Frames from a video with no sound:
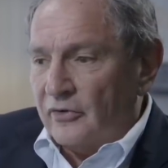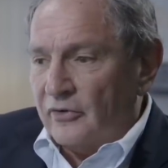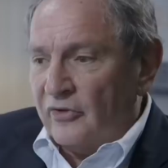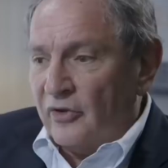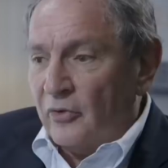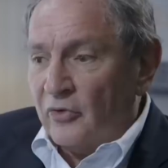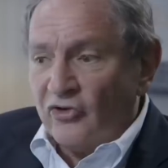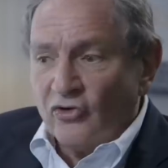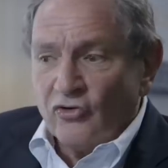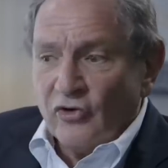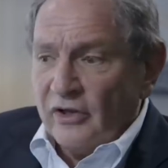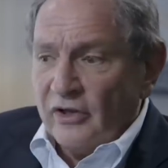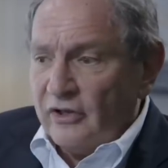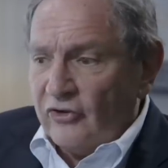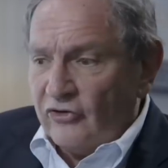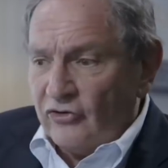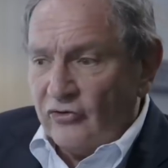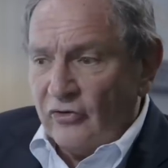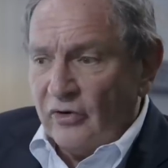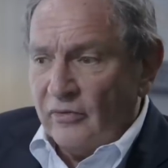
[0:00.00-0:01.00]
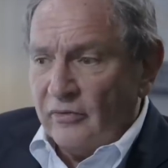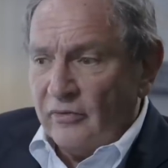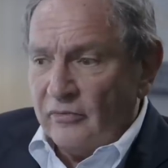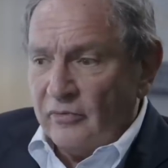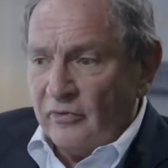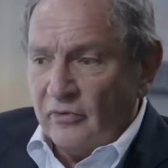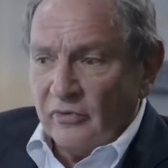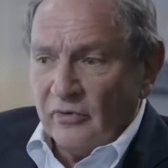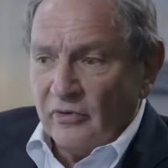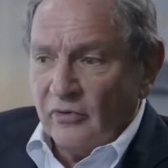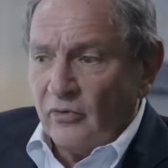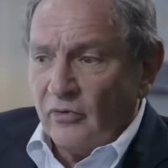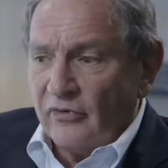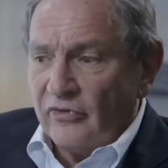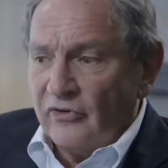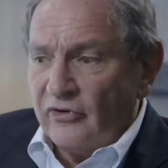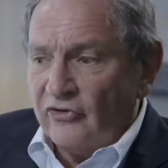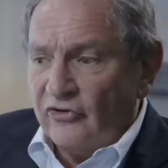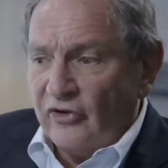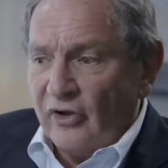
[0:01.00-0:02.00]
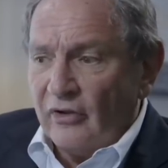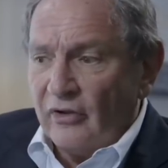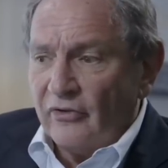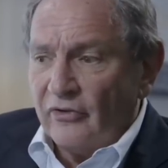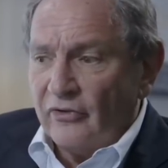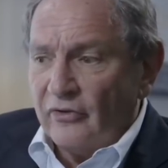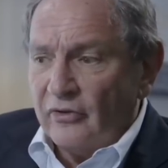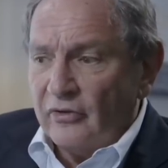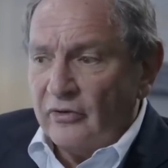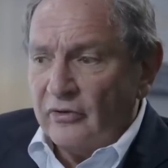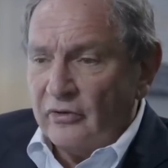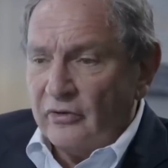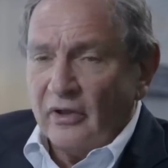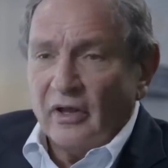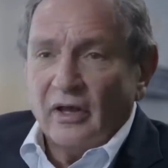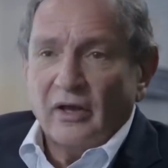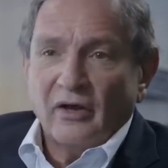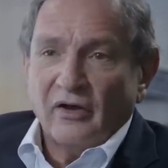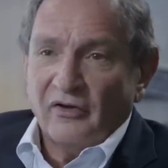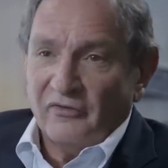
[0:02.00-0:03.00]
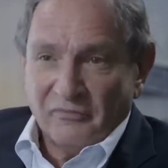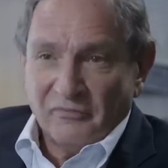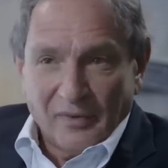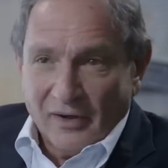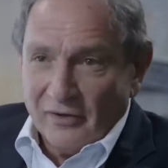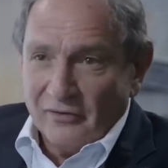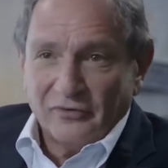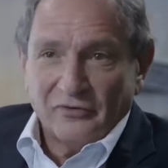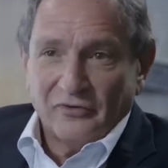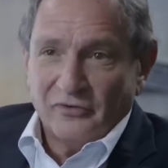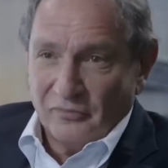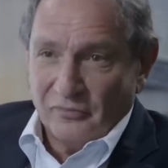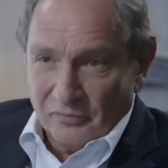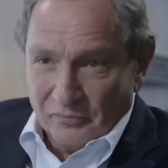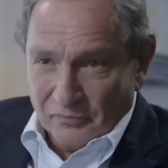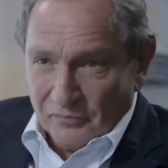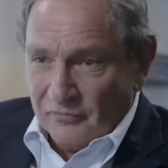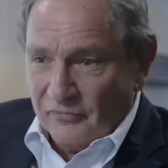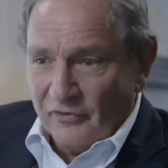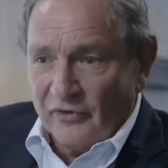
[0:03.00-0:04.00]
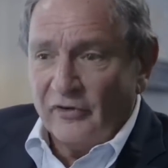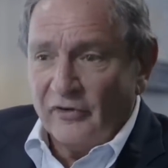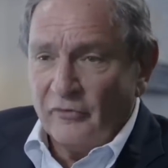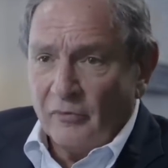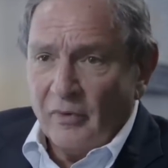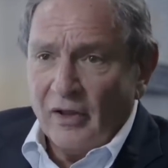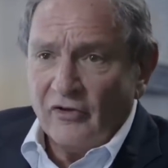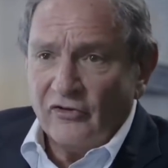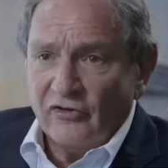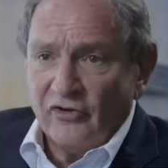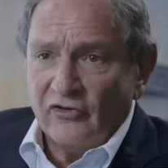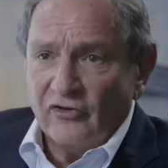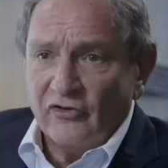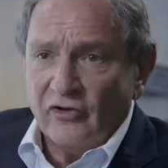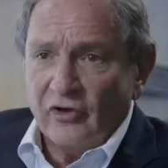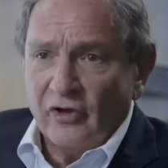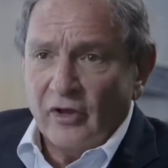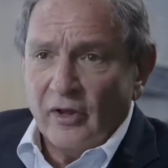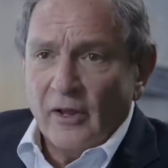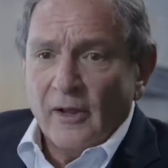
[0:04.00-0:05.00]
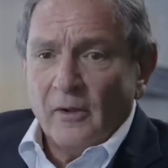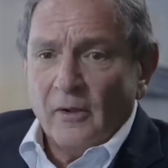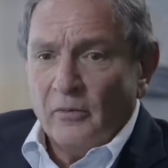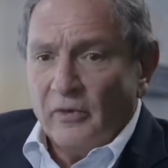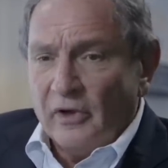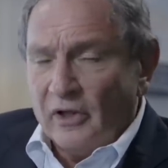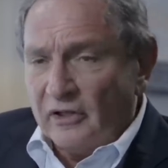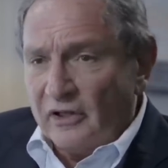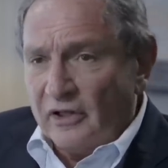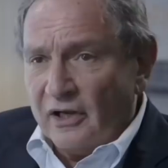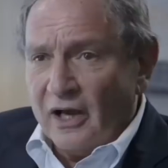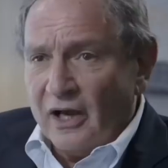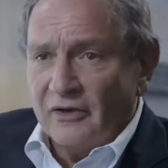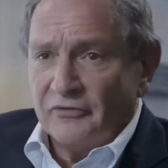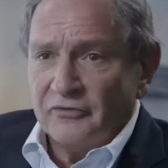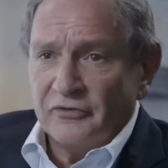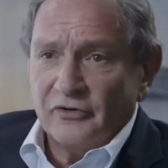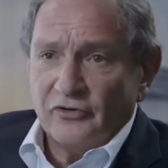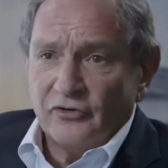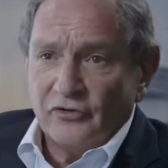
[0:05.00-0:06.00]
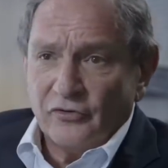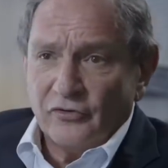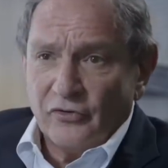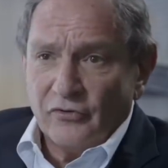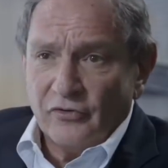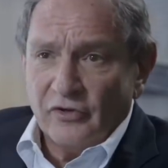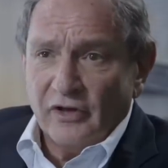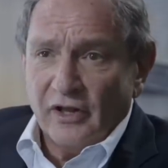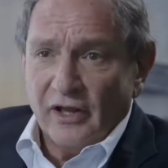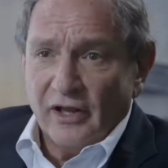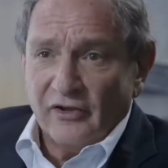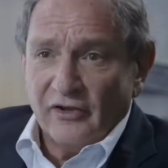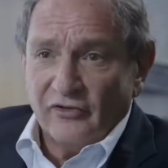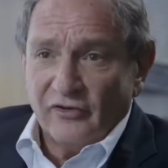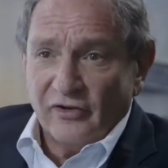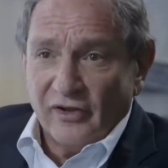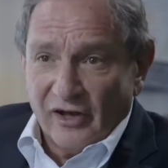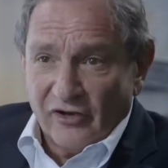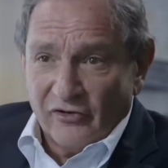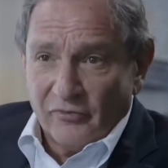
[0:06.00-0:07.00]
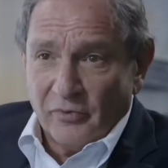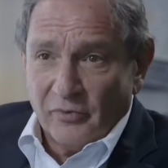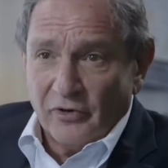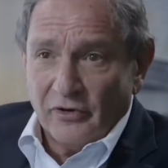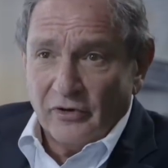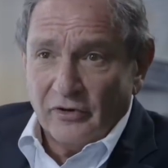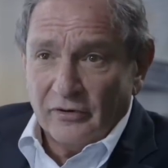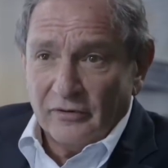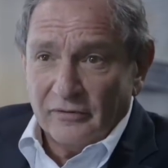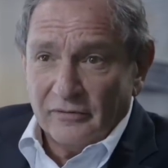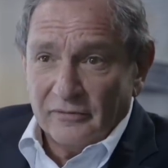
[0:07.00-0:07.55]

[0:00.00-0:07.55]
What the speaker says: There was a great disagreement between the North and the South about various policies. We held a conference for 3 days in Gettysburg,